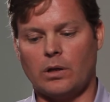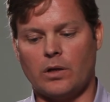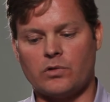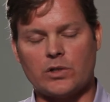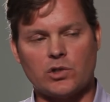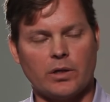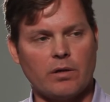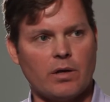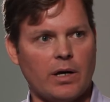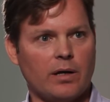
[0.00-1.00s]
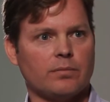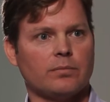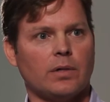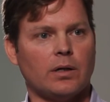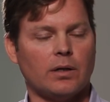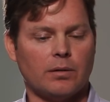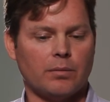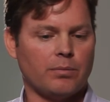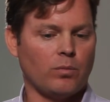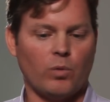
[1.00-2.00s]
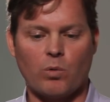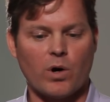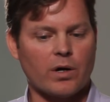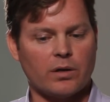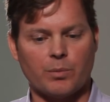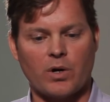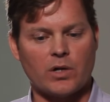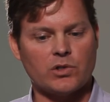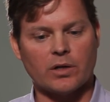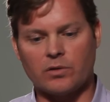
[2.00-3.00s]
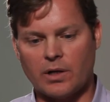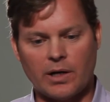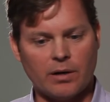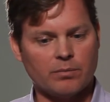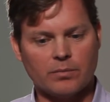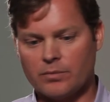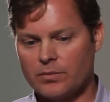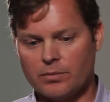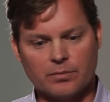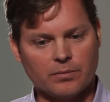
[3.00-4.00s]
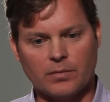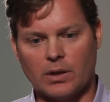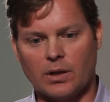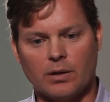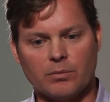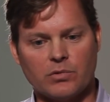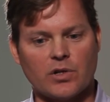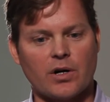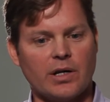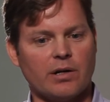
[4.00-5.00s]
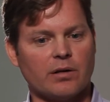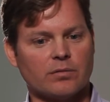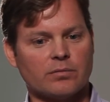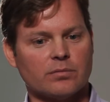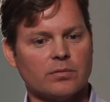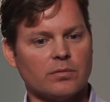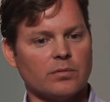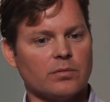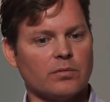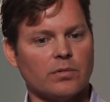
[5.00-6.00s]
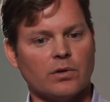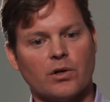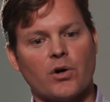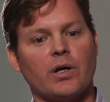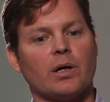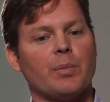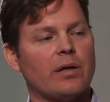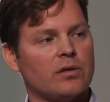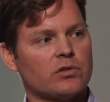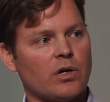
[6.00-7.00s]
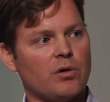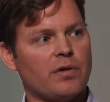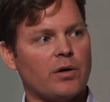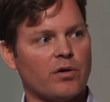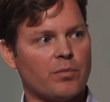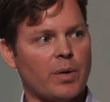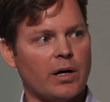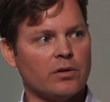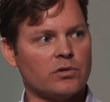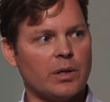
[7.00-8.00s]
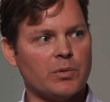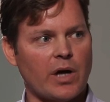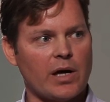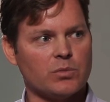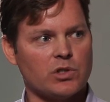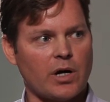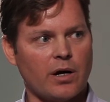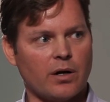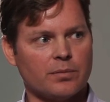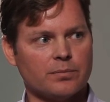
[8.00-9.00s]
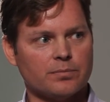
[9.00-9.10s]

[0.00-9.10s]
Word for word: essentially, they uh, we work on the project, and I uh, started getting learning about this co-founder of mine. His name is Adam Cheyer,